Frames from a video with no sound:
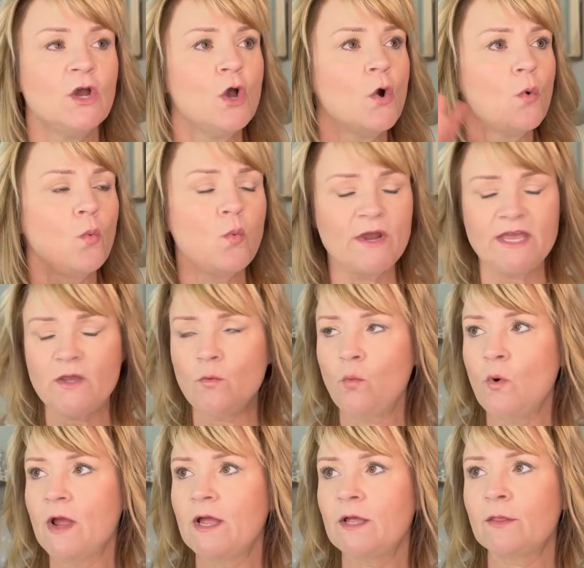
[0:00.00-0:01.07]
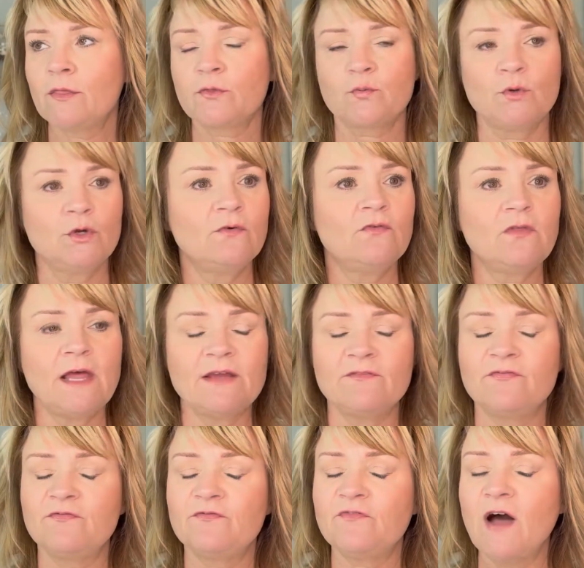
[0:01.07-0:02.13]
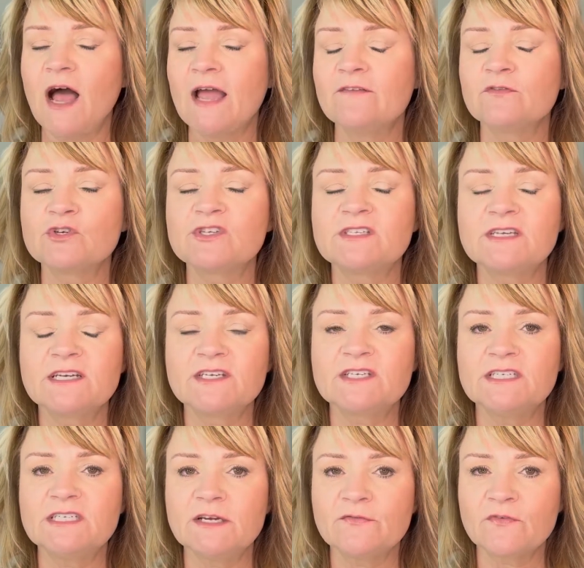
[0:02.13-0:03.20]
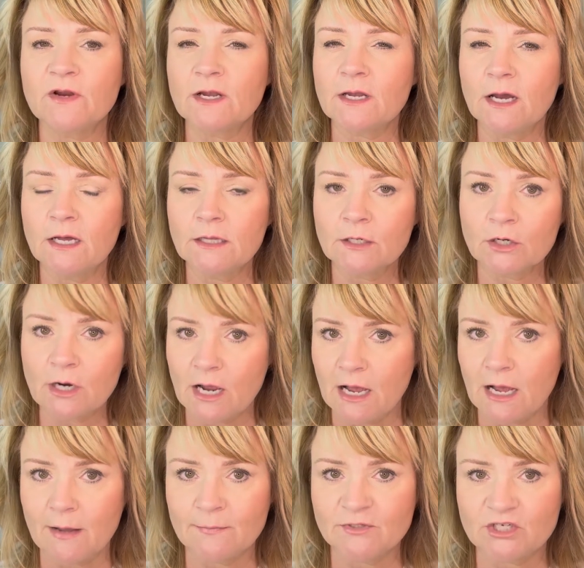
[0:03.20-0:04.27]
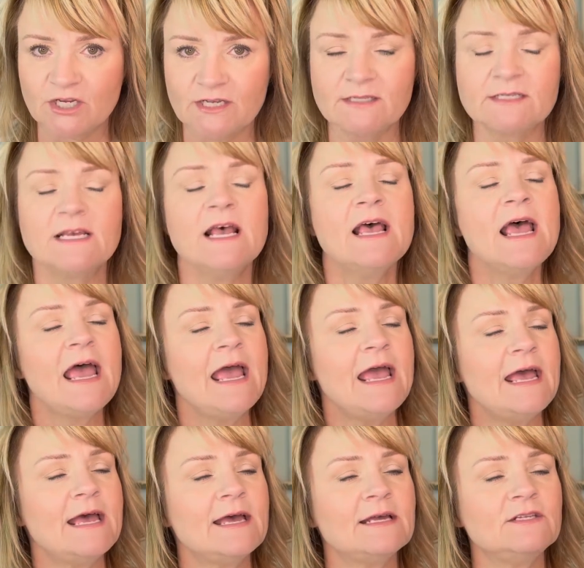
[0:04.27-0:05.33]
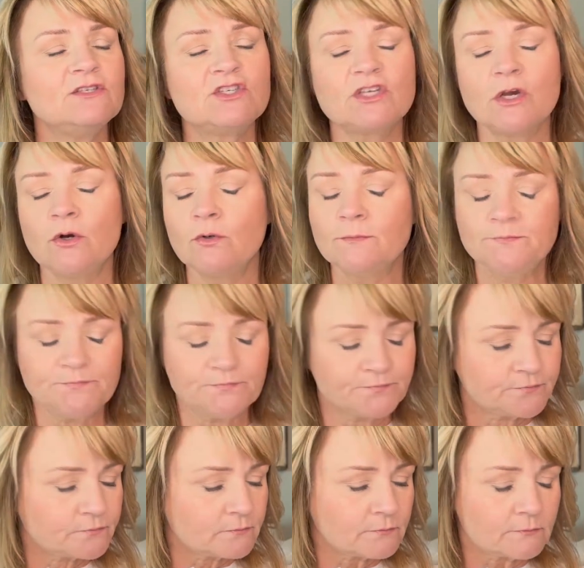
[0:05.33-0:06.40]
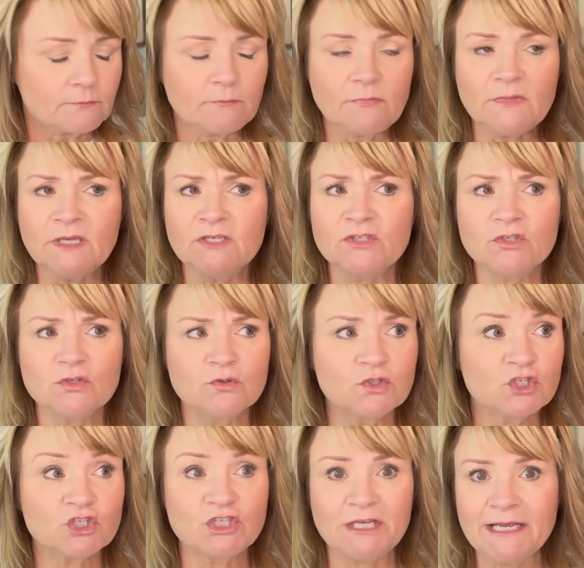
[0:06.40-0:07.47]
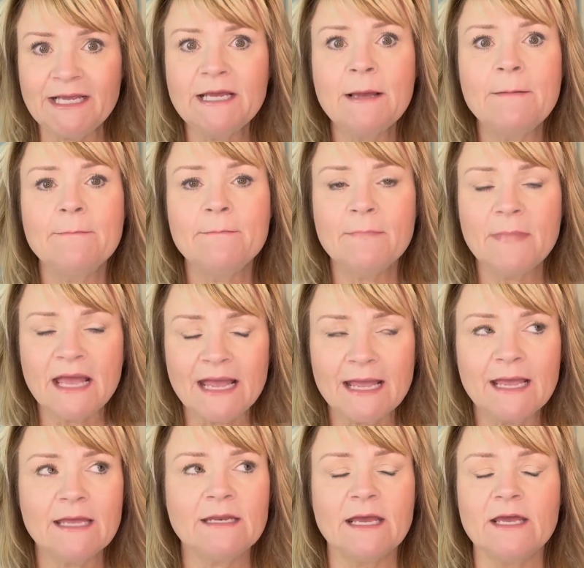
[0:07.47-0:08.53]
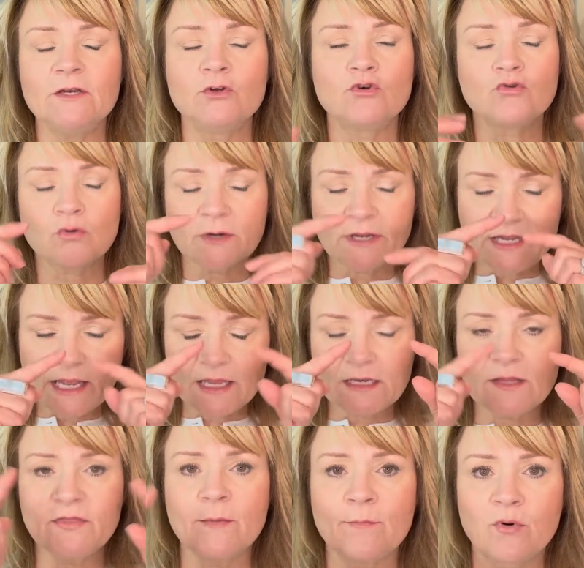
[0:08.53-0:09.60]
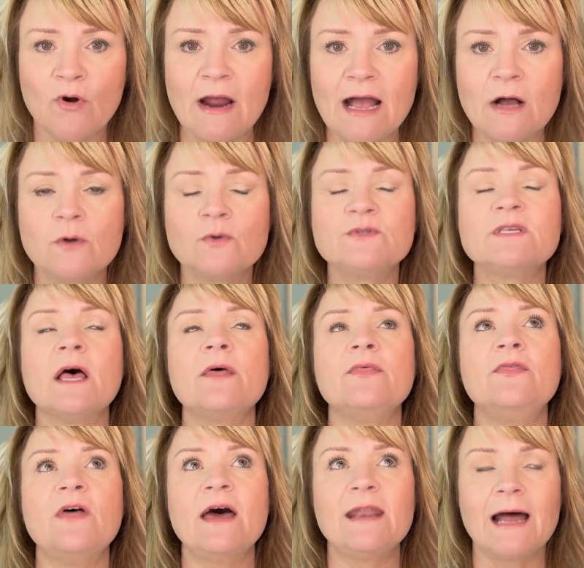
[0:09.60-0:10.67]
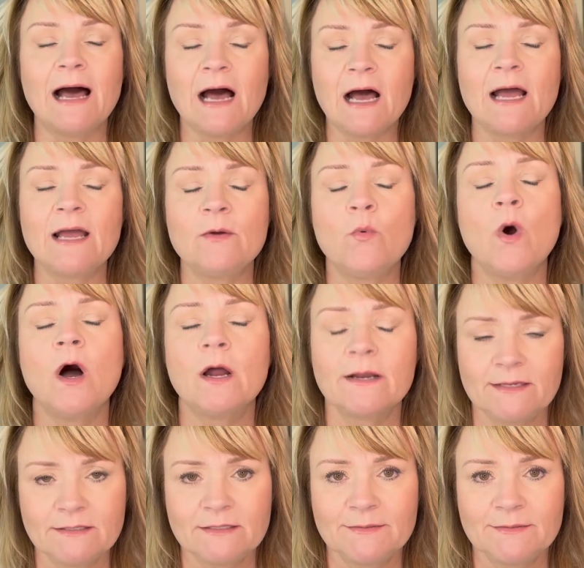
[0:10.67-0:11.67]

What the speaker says: We went through like 5 or 6 different color options. And so she made and created the brows that I wanted.